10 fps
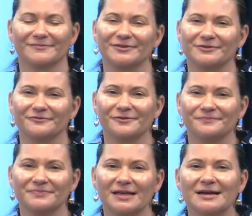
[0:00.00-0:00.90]
Wonderful.
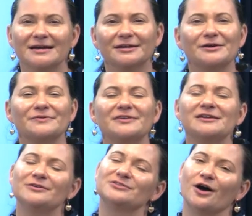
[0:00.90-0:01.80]
You know,
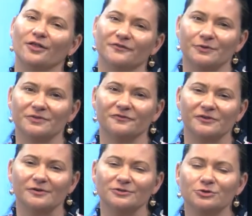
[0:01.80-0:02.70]
thank you to all of you in the
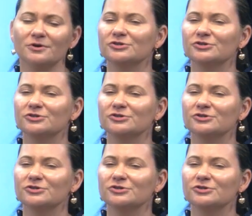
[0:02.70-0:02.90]
field. You are